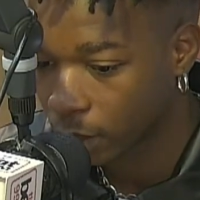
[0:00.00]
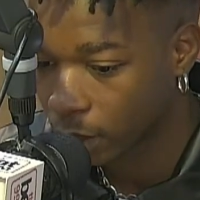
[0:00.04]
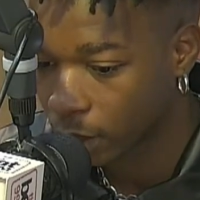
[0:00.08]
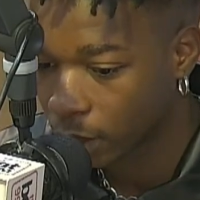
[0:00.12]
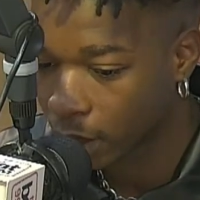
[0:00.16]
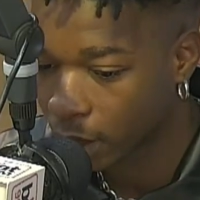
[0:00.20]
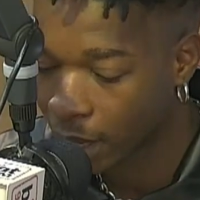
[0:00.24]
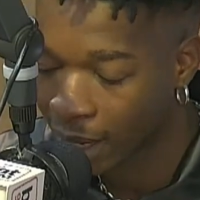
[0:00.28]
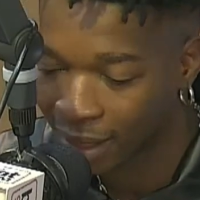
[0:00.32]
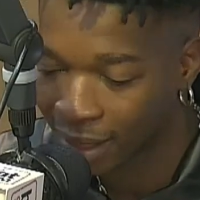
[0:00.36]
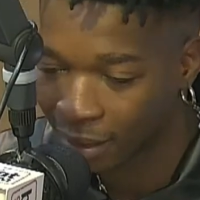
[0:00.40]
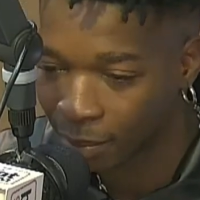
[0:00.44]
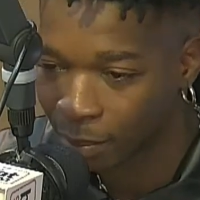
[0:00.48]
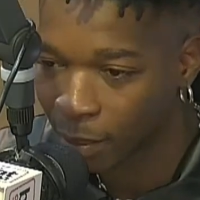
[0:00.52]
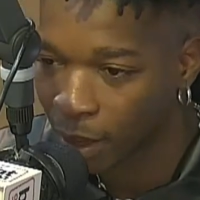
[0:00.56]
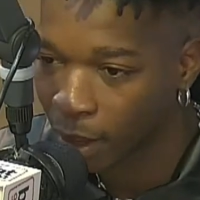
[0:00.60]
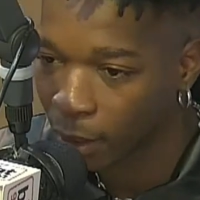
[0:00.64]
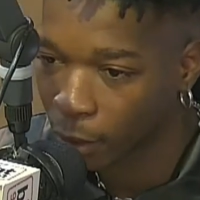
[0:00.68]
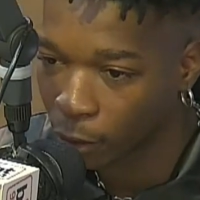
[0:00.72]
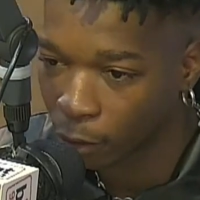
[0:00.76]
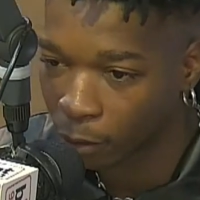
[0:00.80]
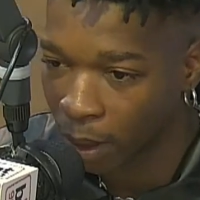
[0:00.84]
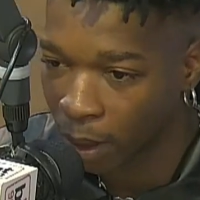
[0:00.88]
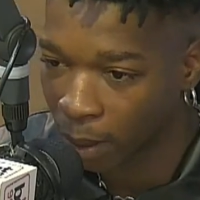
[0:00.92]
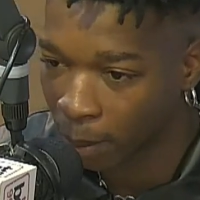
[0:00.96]
at the
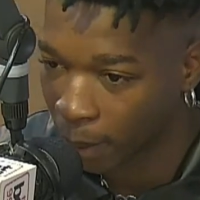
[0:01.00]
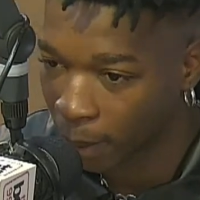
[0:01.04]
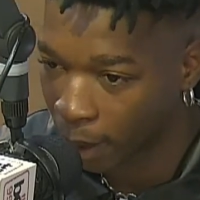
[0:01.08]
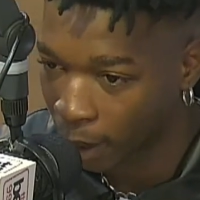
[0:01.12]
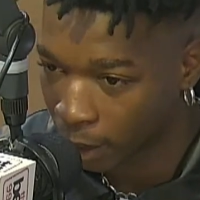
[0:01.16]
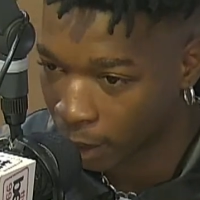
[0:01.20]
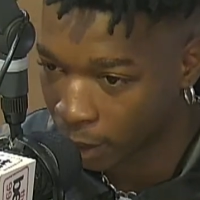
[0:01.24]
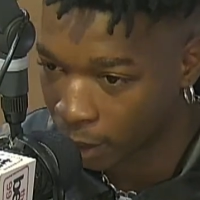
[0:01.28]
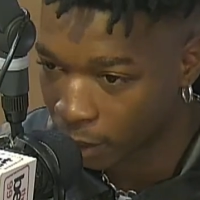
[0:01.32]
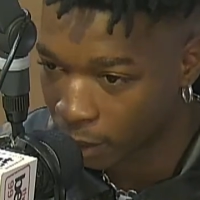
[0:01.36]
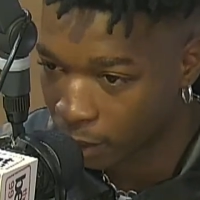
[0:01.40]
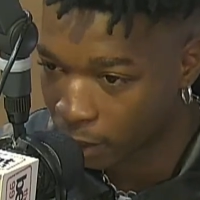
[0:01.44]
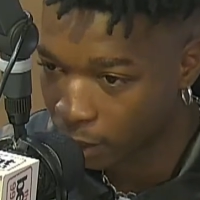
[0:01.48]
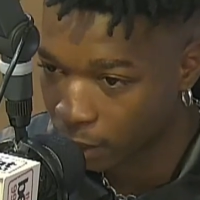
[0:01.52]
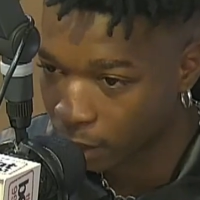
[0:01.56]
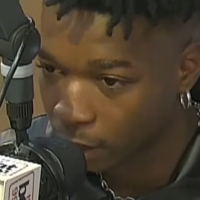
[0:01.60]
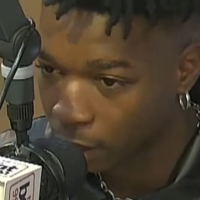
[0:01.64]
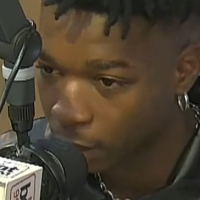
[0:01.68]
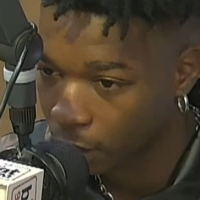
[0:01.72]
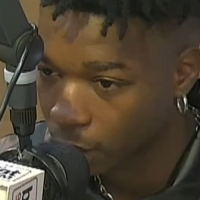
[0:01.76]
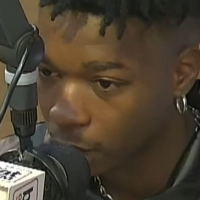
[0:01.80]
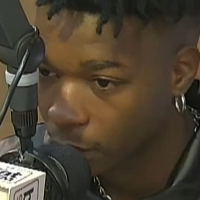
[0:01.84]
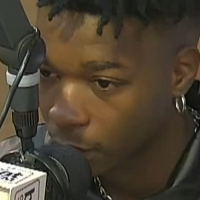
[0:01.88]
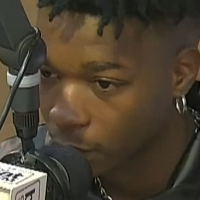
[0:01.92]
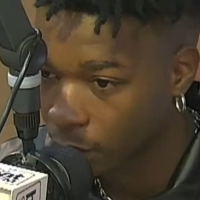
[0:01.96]
back of my mind.
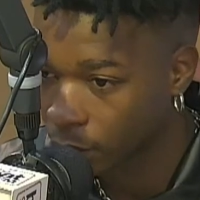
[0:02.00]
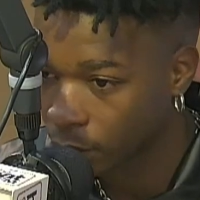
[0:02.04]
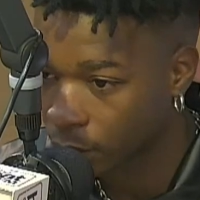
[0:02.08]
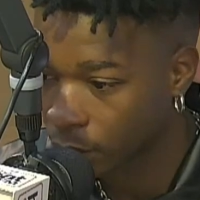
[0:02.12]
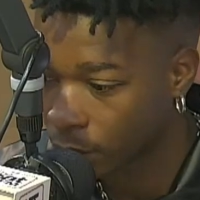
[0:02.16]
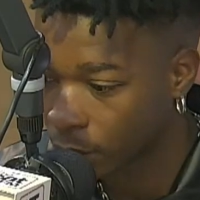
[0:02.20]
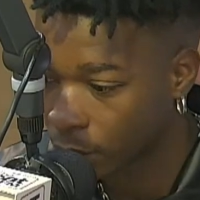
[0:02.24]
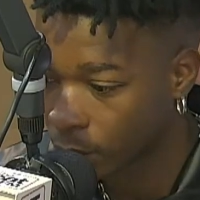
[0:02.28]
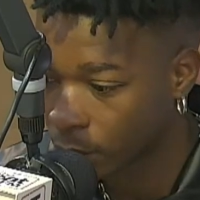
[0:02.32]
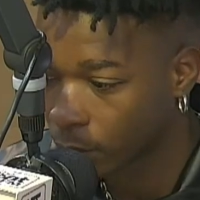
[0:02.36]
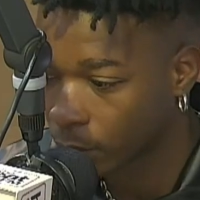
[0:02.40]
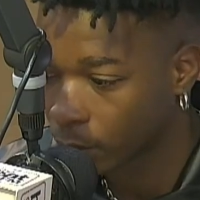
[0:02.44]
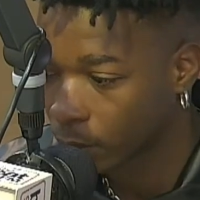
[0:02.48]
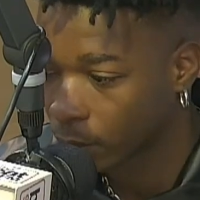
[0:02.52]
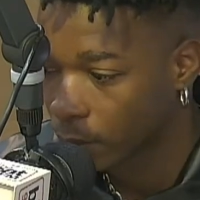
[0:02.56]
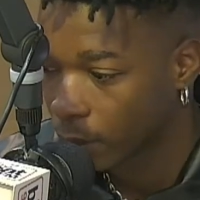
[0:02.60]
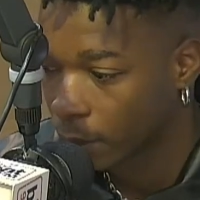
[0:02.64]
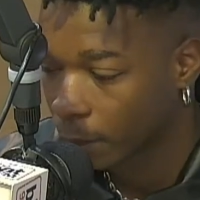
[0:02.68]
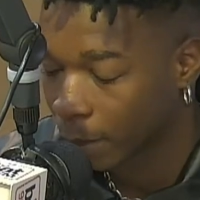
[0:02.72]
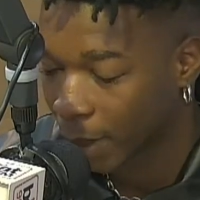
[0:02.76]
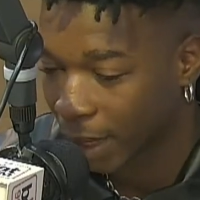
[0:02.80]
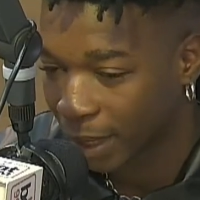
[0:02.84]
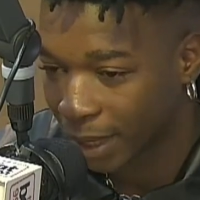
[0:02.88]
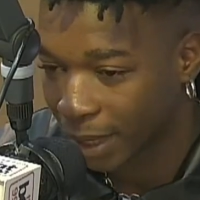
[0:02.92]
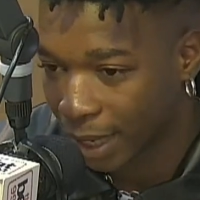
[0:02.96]
You know,
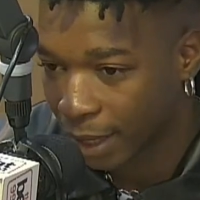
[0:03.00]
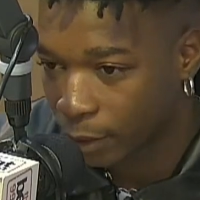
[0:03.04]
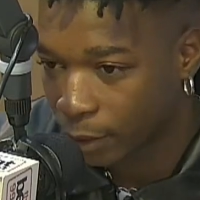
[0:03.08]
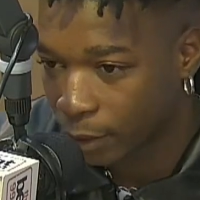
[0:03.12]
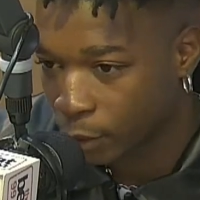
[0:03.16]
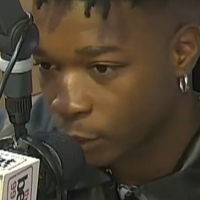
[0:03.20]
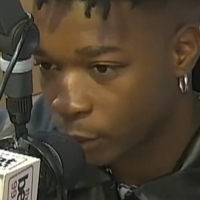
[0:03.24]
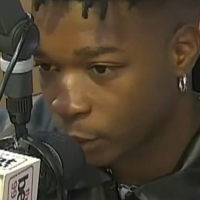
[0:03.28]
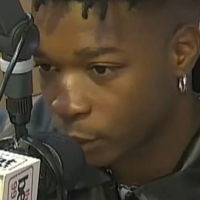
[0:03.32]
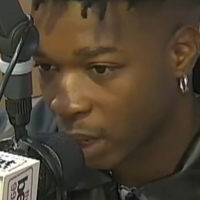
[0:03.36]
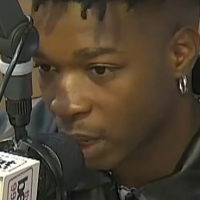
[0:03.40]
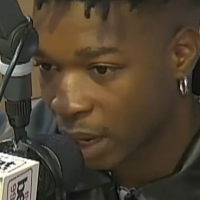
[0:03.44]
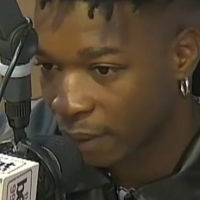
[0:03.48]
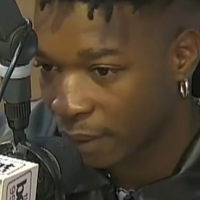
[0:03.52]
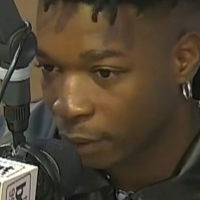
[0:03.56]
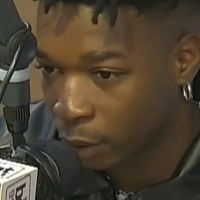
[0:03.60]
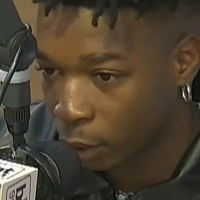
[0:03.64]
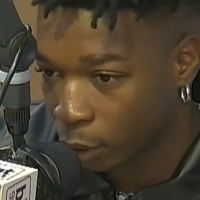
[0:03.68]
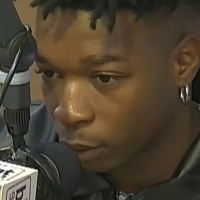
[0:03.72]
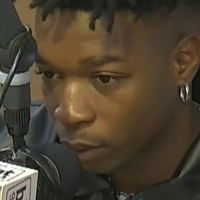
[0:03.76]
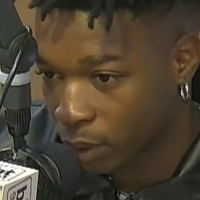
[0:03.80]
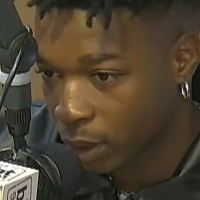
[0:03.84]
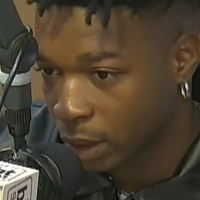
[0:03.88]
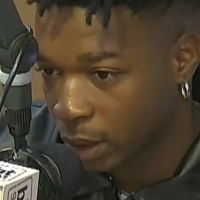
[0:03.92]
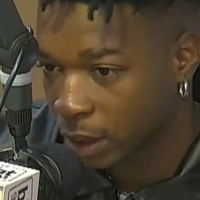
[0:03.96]
my dad used to have a lot
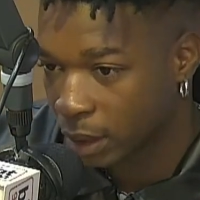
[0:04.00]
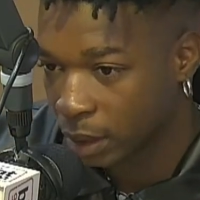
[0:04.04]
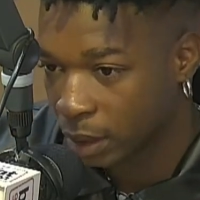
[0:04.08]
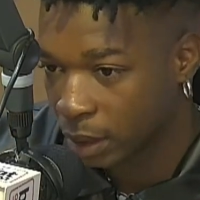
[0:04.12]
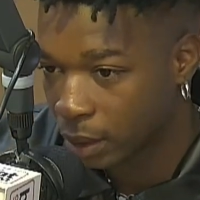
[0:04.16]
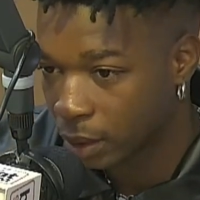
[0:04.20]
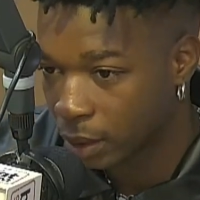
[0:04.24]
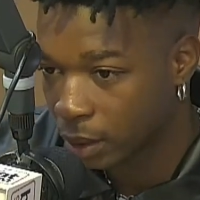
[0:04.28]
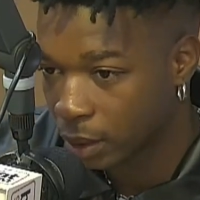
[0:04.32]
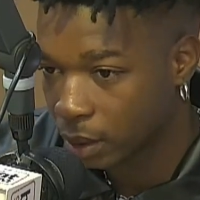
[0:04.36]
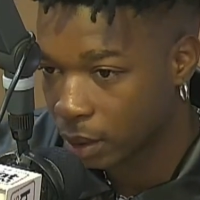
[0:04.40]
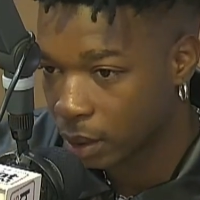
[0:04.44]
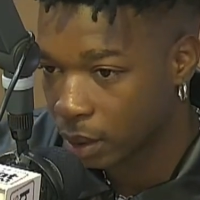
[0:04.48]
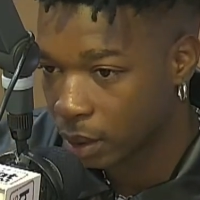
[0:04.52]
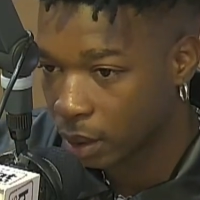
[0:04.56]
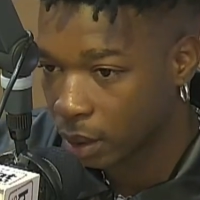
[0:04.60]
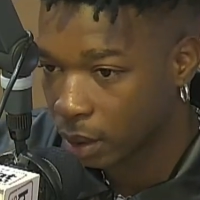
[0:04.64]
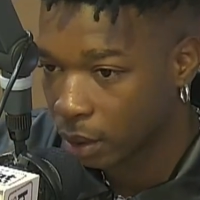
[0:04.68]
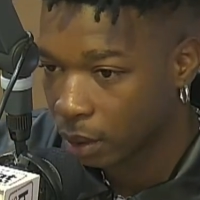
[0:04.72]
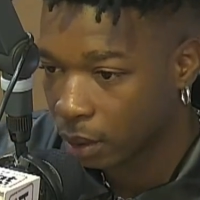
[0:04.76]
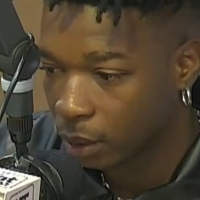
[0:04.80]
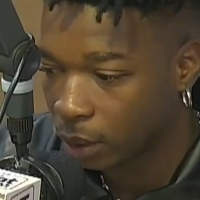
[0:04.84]
of CDs. Yeah.